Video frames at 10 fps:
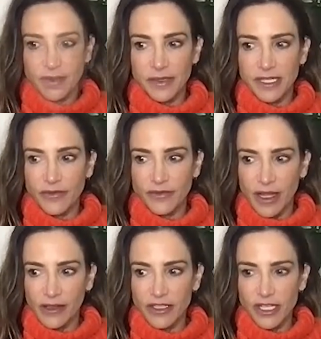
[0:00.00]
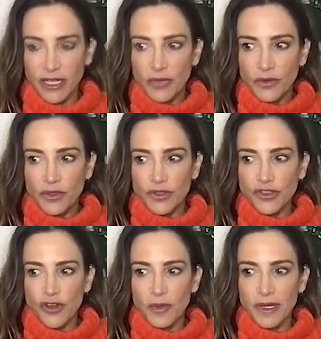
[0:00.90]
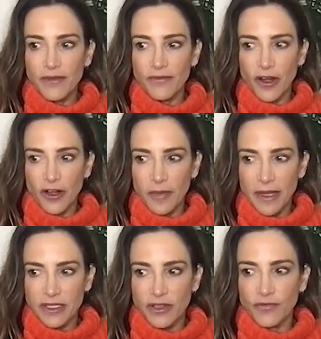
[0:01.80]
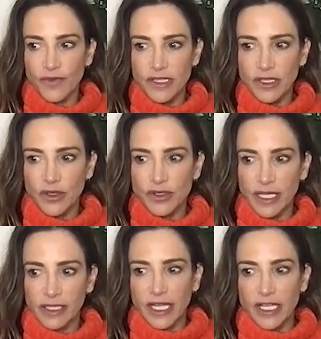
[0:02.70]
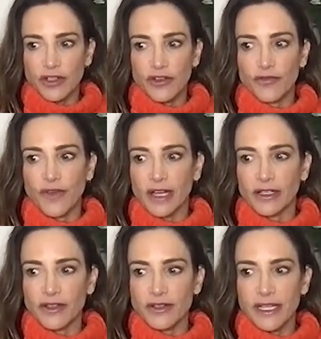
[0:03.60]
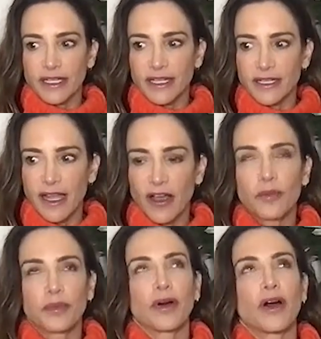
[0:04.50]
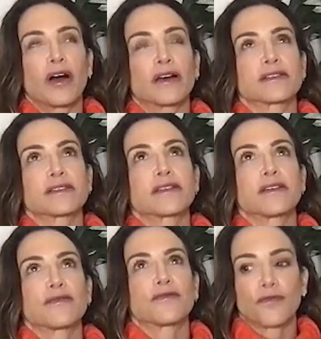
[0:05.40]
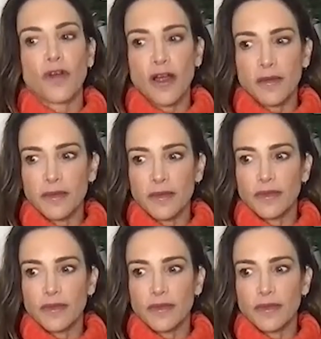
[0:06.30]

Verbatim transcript: Self knowledge is there's so many environmental, physical, psychological factors that can help us from